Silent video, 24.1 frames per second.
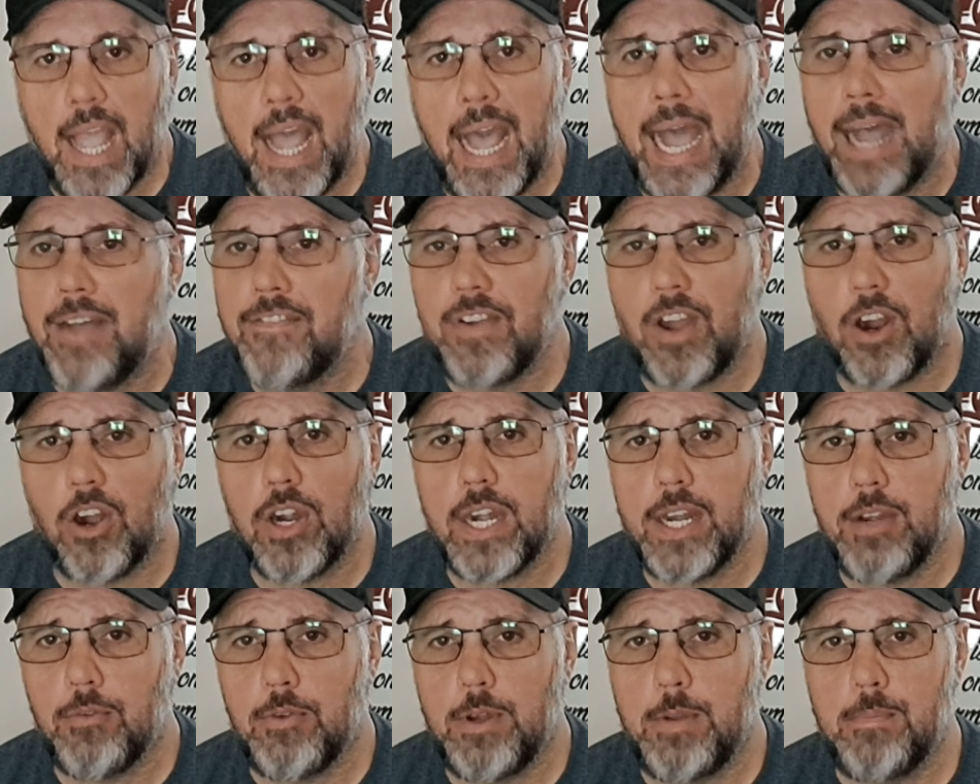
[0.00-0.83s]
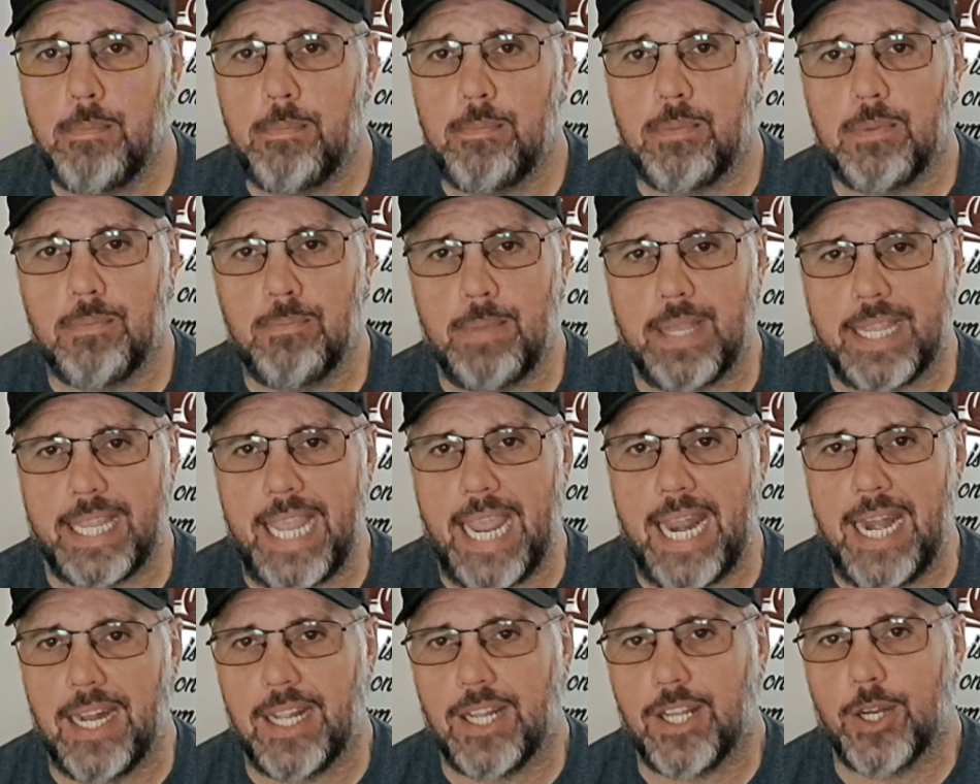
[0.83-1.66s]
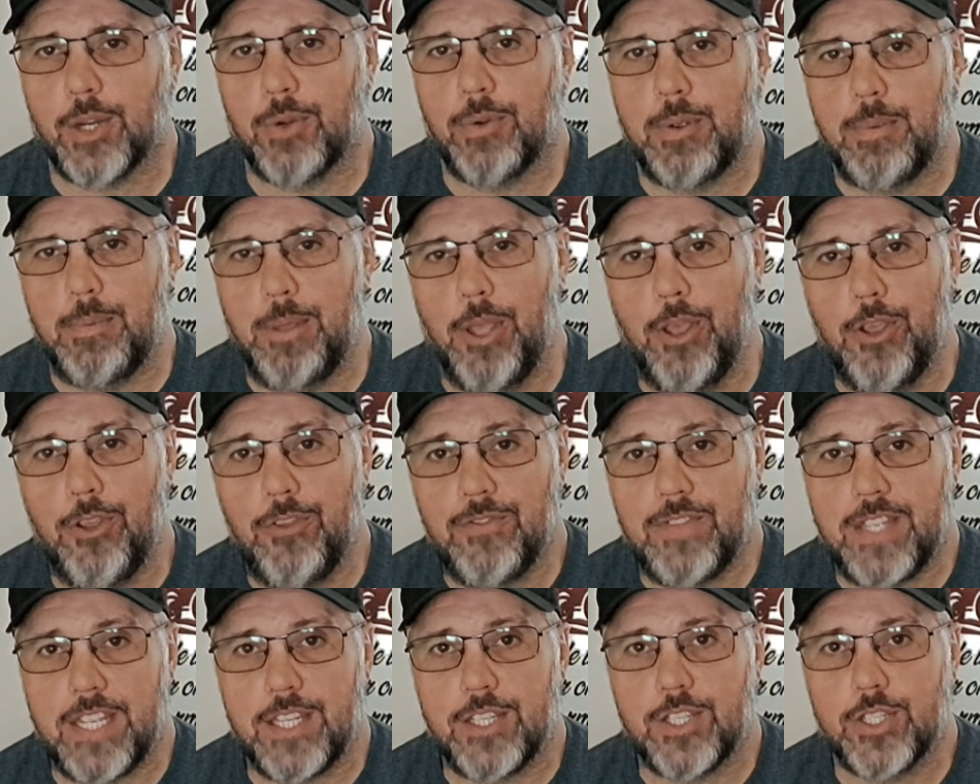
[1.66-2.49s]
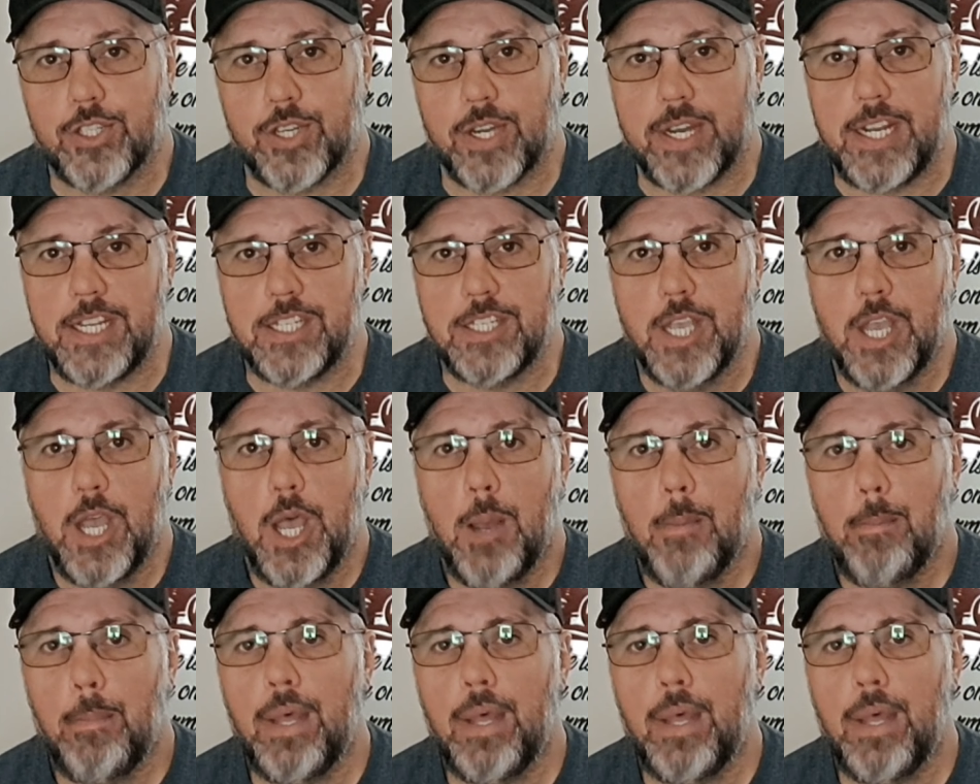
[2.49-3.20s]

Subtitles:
I've already mechanically removed these trees,